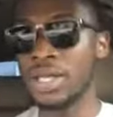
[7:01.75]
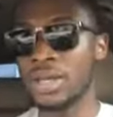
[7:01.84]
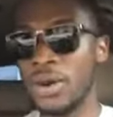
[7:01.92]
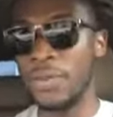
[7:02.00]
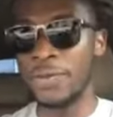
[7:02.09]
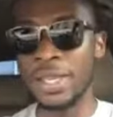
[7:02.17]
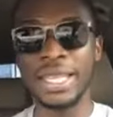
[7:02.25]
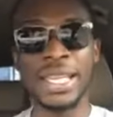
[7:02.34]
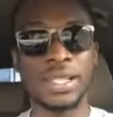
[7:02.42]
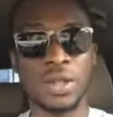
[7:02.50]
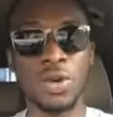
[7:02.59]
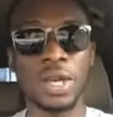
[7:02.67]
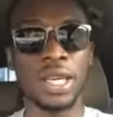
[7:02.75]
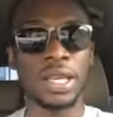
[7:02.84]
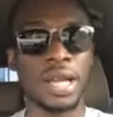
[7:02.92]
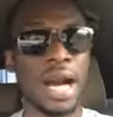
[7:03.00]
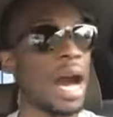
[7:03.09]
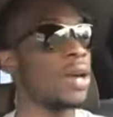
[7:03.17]
your fitness looking?
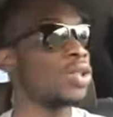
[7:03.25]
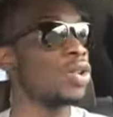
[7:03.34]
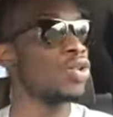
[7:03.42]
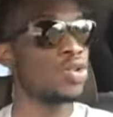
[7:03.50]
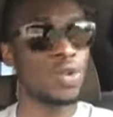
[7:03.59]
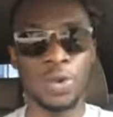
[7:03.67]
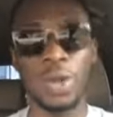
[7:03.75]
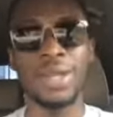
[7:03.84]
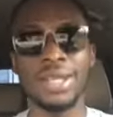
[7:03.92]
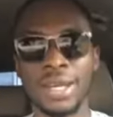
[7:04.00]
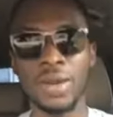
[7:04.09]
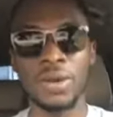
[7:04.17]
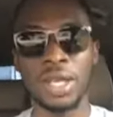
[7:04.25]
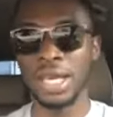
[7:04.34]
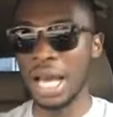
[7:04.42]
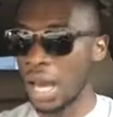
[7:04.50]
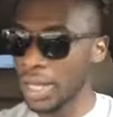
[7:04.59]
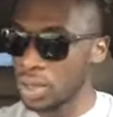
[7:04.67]
How is your training looking?
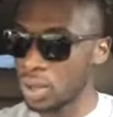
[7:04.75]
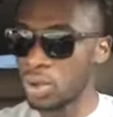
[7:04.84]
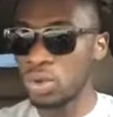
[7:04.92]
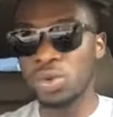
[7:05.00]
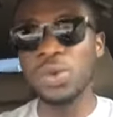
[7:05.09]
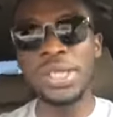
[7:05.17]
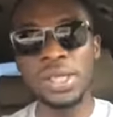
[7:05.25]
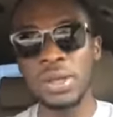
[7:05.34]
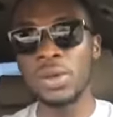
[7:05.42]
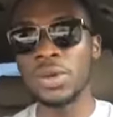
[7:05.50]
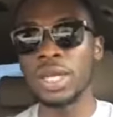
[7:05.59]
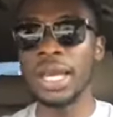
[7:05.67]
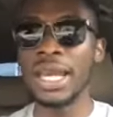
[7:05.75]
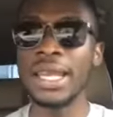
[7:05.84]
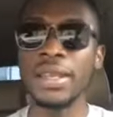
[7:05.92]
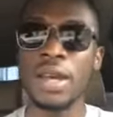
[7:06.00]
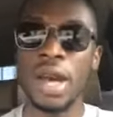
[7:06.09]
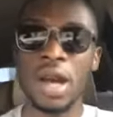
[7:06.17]
How is your nutrition looking? And
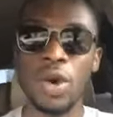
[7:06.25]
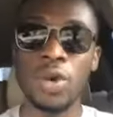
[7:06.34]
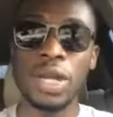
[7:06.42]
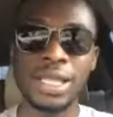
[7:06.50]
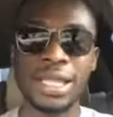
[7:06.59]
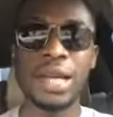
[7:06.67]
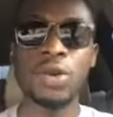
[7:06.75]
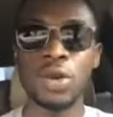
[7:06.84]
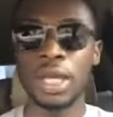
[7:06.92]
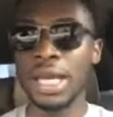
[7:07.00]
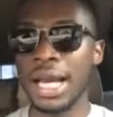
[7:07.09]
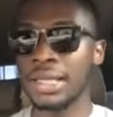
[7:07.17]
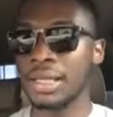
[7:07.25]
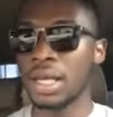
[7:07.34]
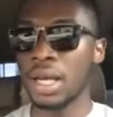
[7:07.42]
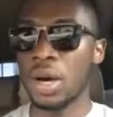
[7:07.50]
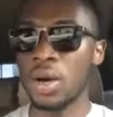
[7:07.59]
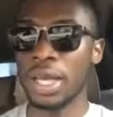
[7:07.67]
then really start looking at,
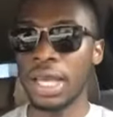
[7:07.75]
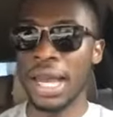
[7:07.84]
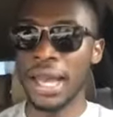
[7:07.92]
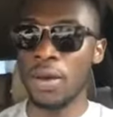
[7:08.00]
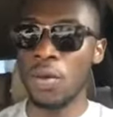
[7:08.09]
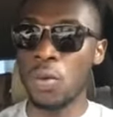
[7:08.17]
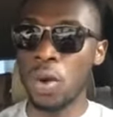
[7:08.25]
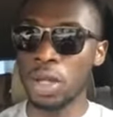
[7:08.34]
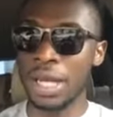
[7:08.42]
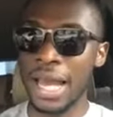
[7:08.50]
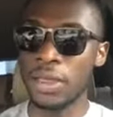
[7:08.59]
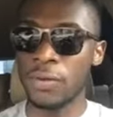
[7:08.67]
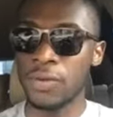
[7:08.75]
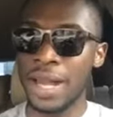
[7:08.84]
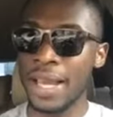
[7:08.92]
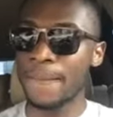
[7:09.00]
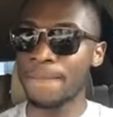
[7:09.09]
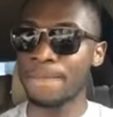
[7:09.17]
okay, like what kind of
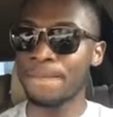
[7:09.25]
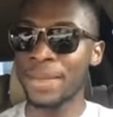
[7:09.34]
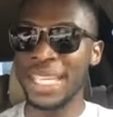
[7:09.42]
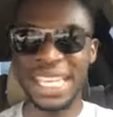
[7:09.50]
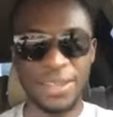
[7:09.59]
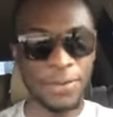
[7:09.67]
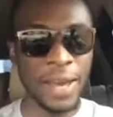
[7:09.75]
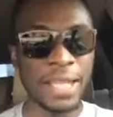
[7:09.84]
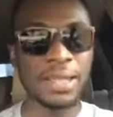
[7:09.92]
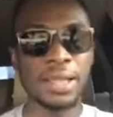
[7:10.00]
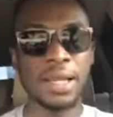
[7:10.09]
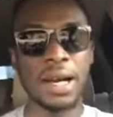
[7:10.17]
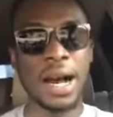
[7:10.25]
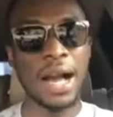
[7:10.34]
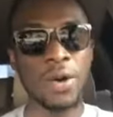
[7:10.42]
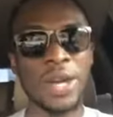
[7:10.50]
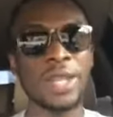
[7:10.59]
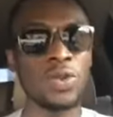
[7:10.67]
like events are
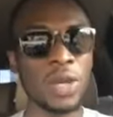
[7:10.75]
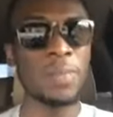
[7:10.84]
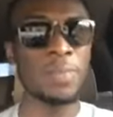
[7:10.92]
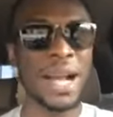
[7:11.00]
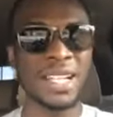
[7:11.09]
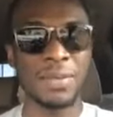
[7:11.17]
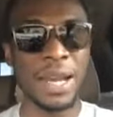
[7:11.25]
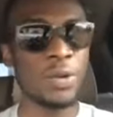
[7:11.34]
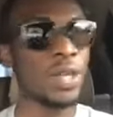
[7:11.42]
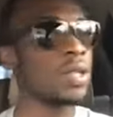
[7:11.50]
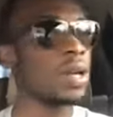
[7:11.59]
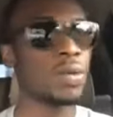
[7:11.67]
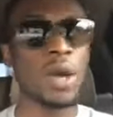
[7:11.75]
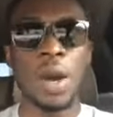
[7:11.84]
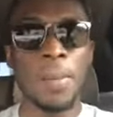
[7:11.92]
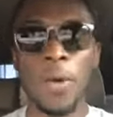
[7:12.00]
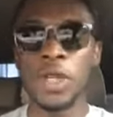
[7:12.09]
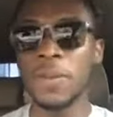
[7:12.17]
going to impact my result.
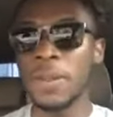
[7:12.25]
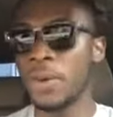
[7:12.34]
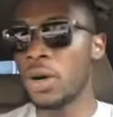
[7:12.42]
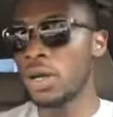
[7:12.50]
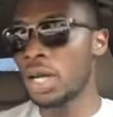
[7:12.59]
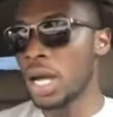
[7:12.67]
Most people